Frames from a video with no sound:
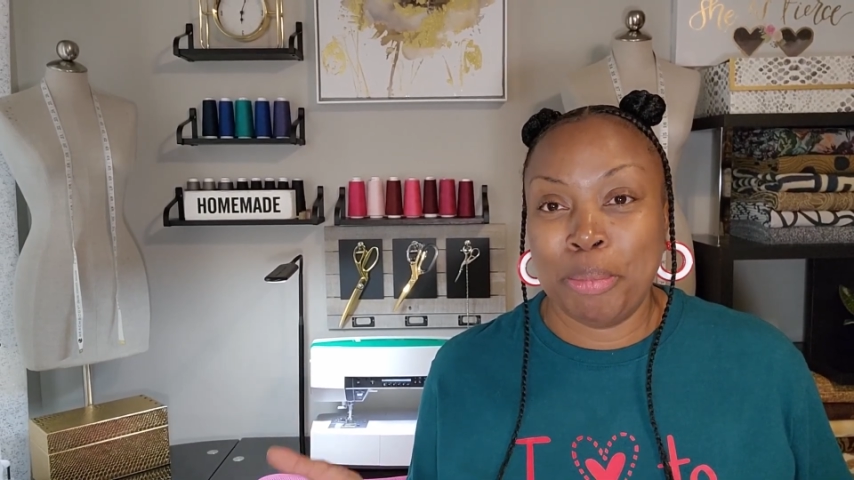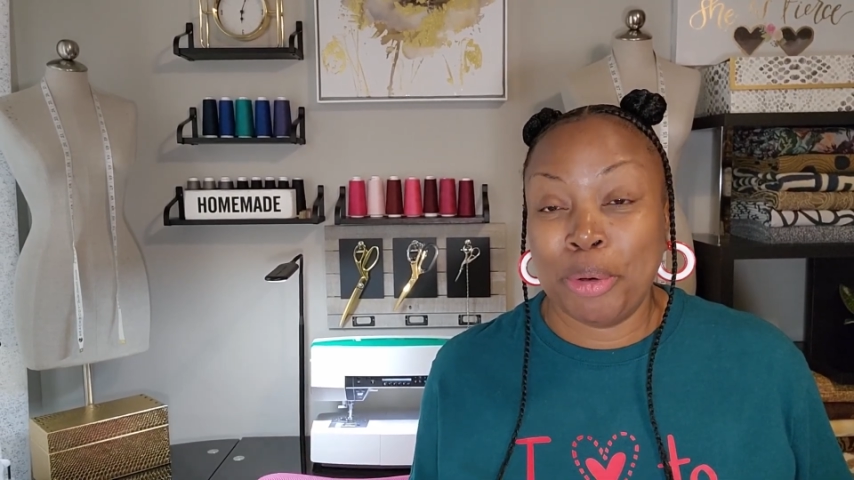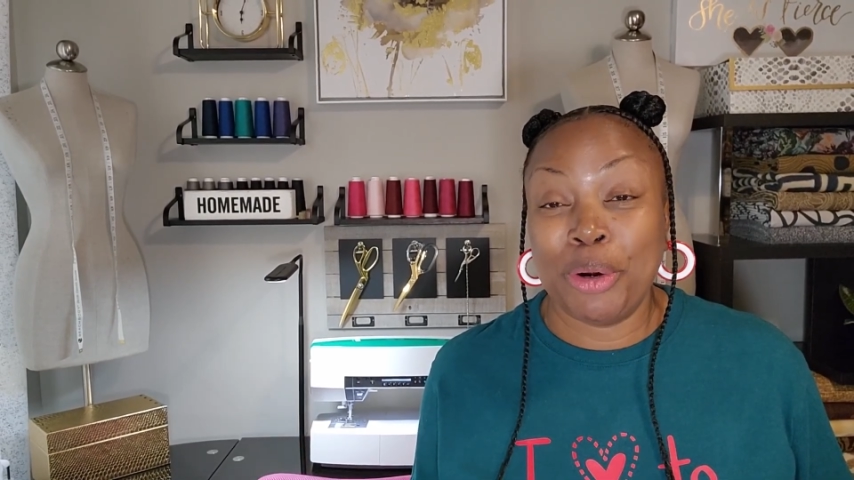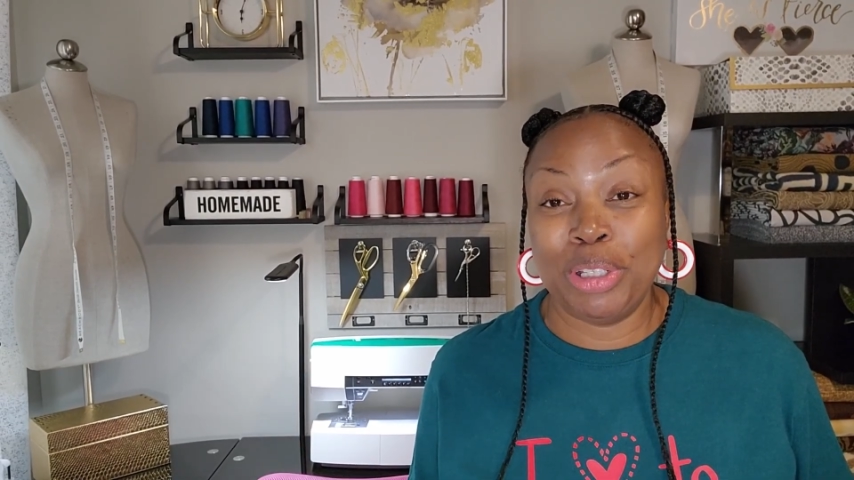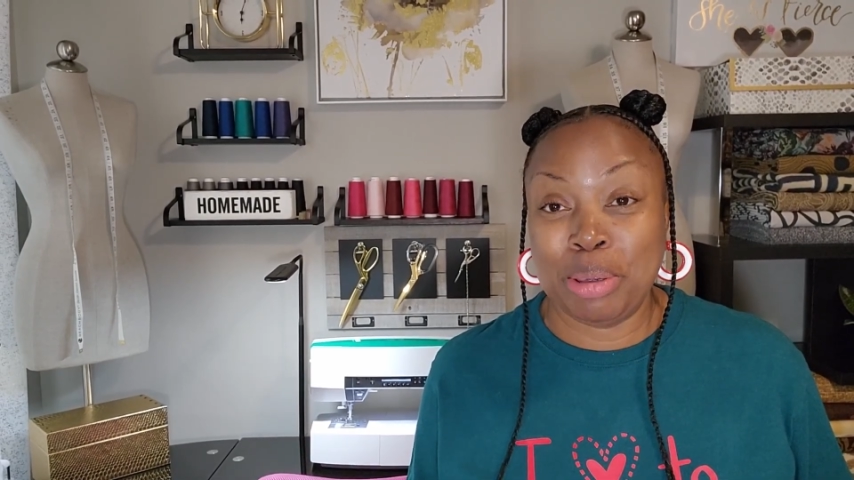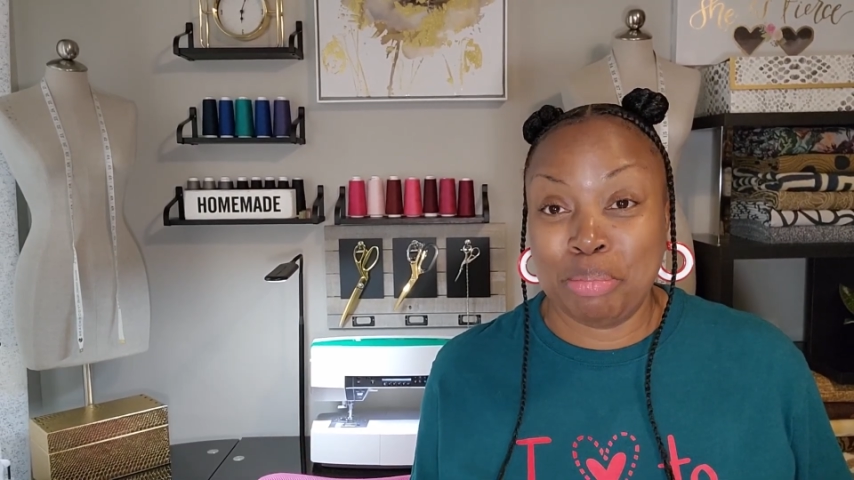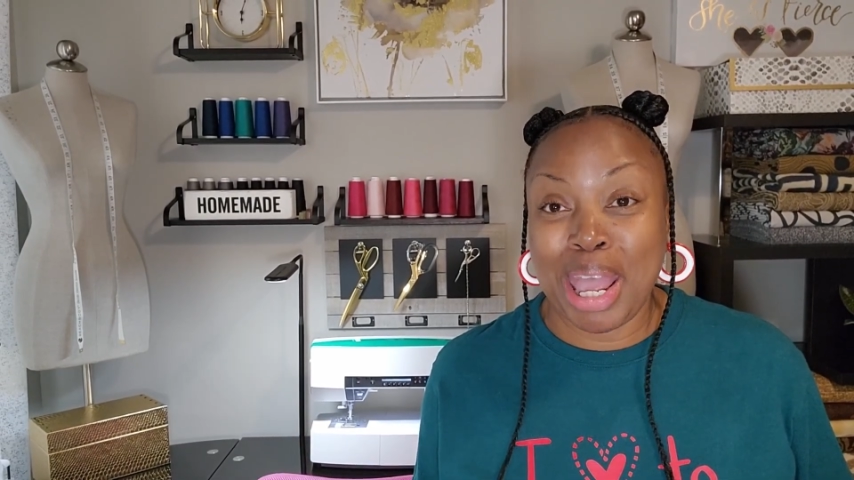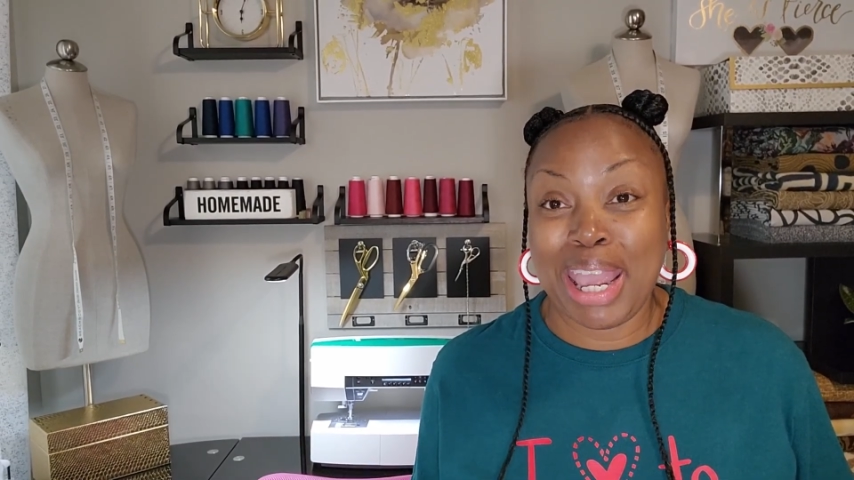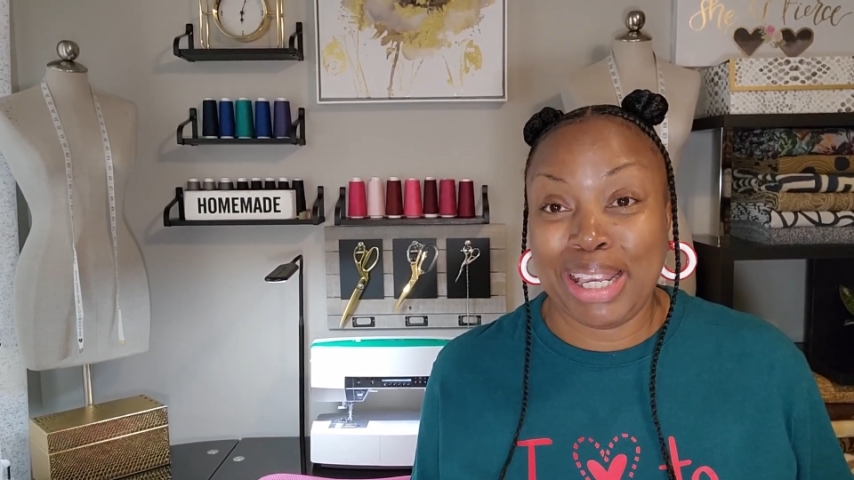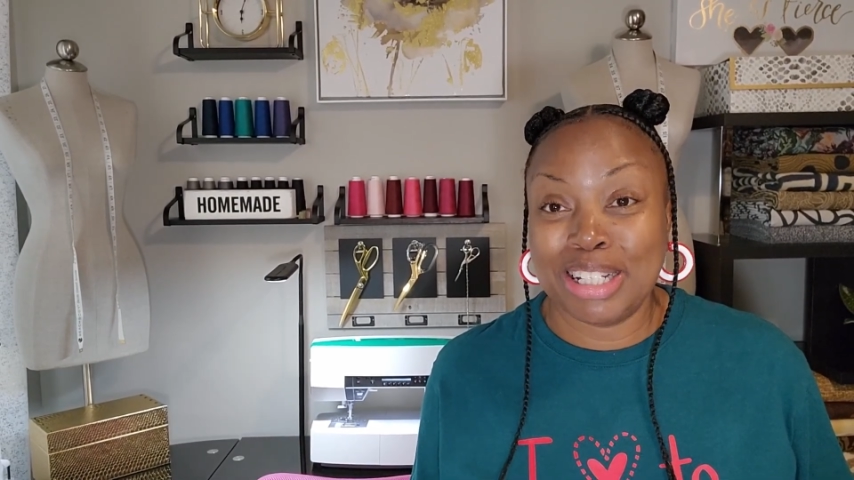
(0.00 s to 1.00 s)
early
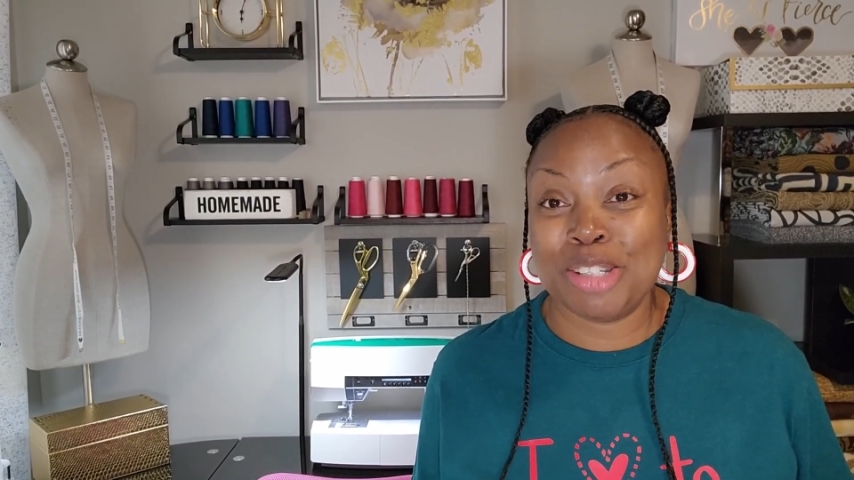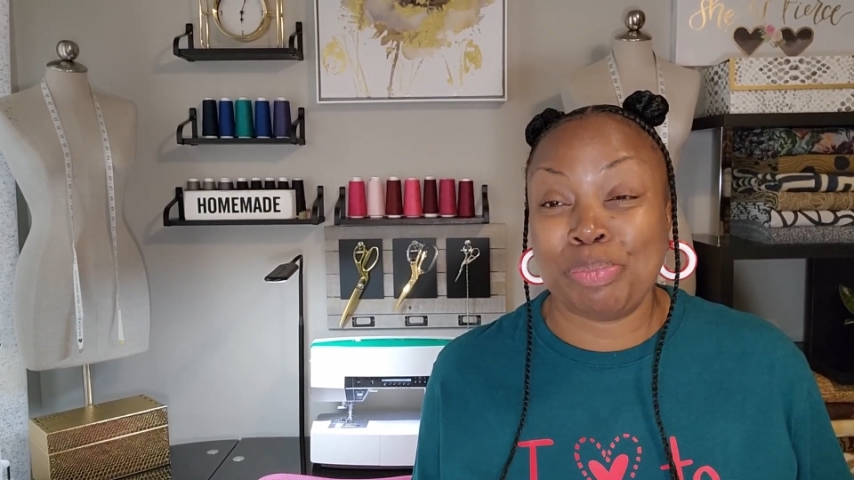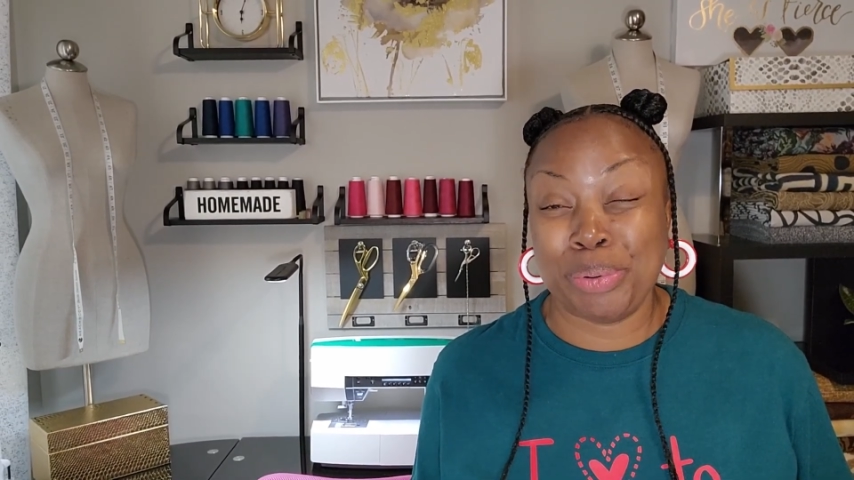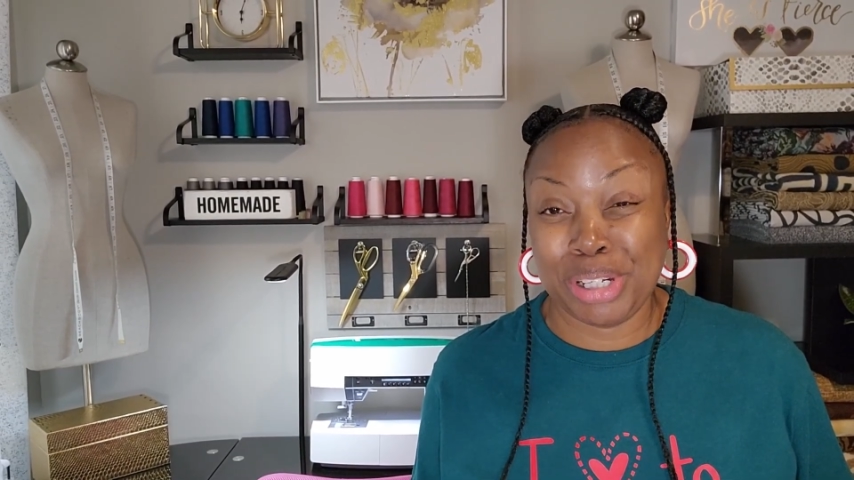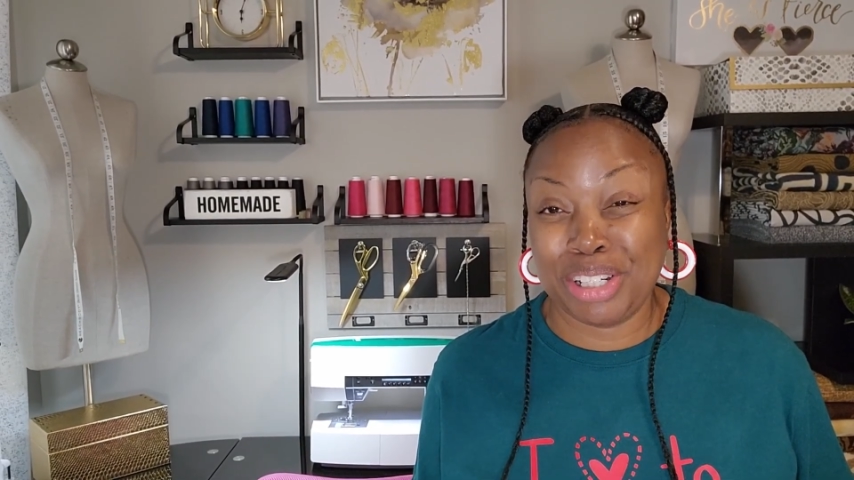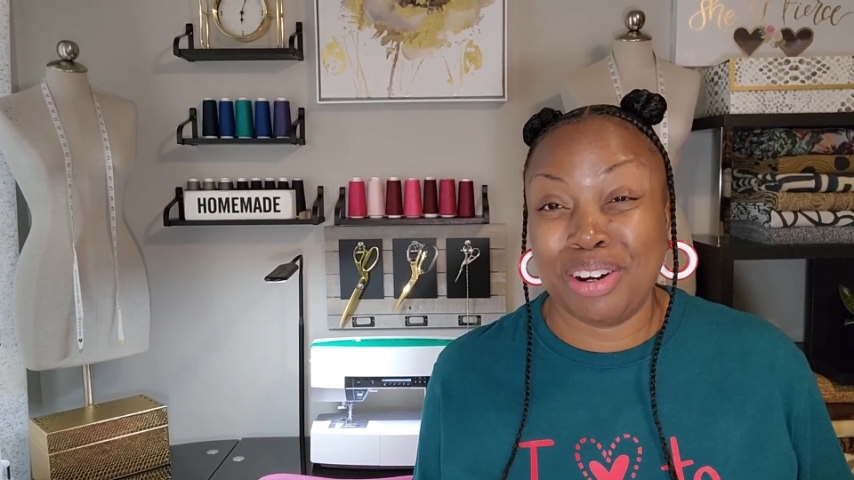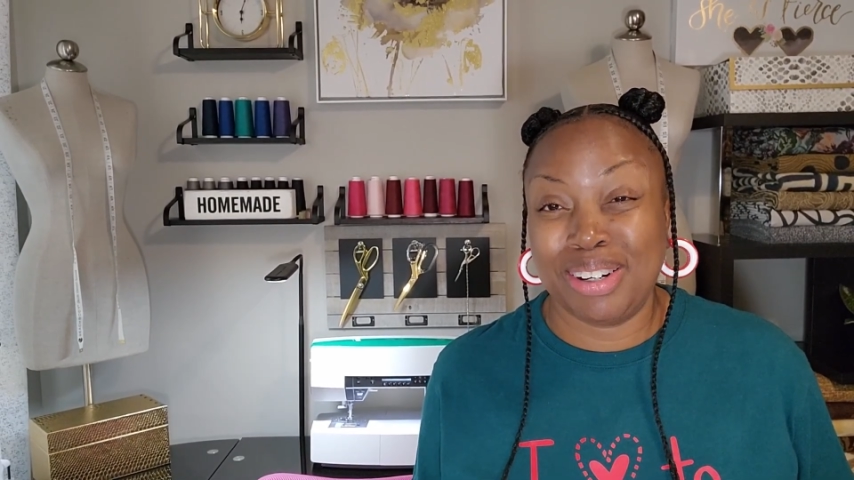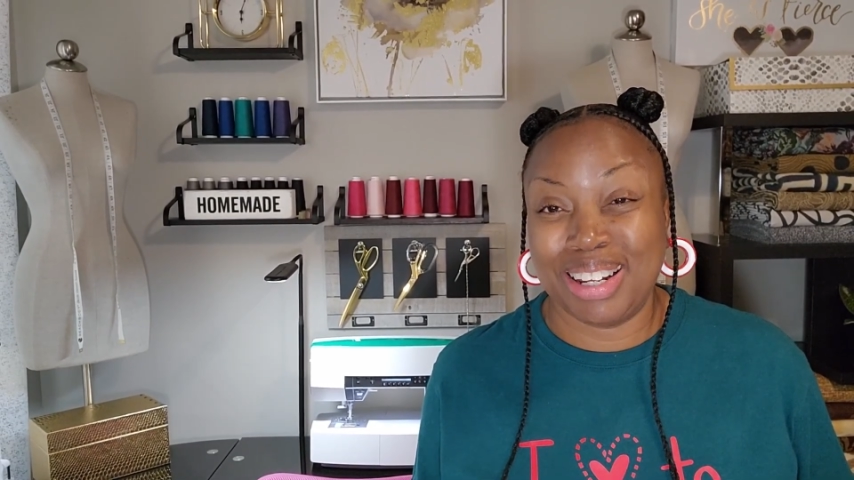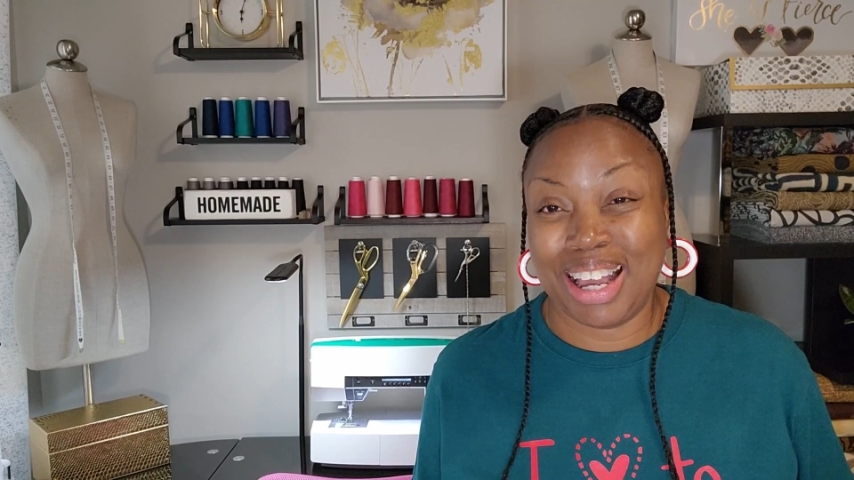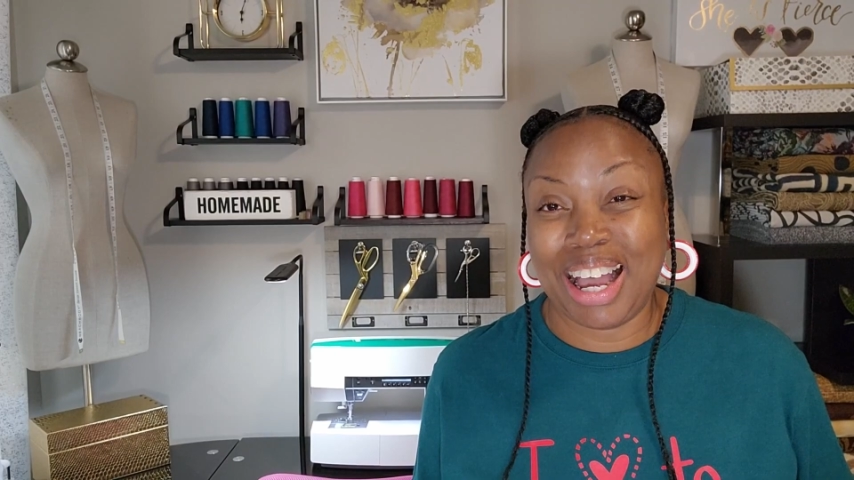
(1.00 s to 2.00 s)
May it's pretty
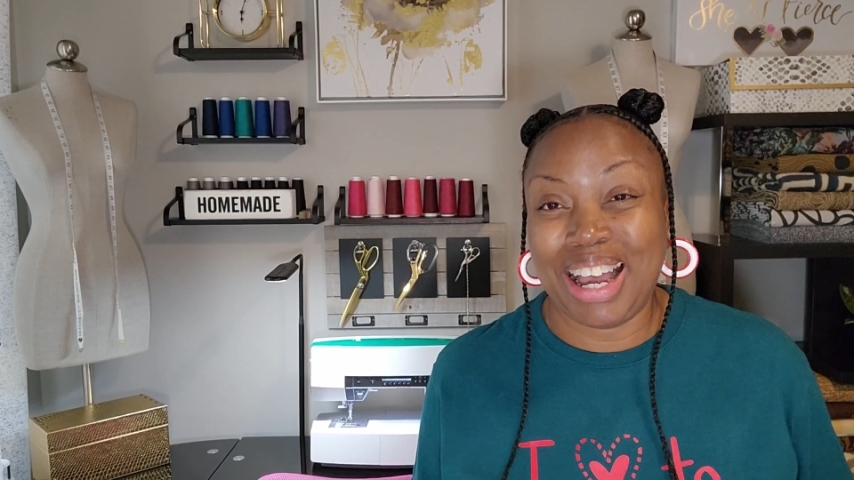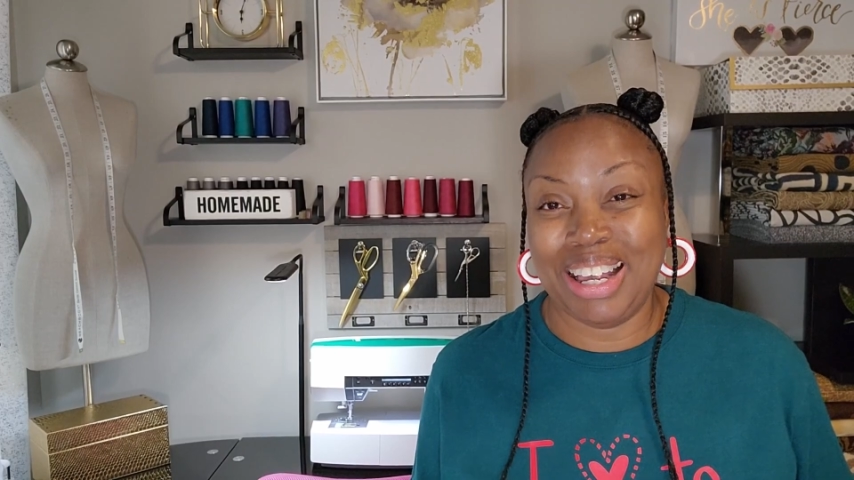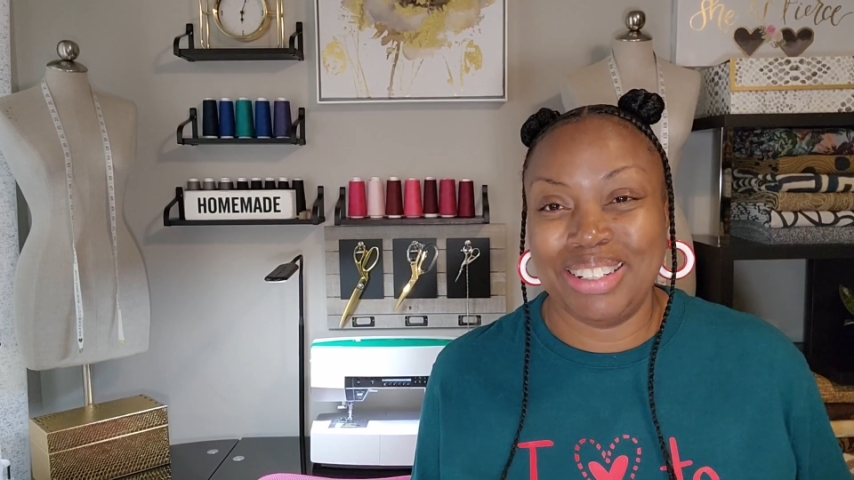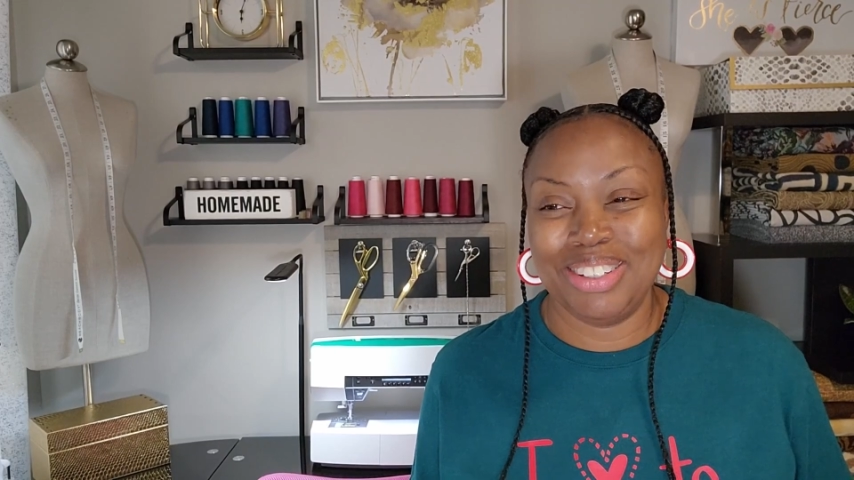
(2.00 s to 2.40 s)
darn hot.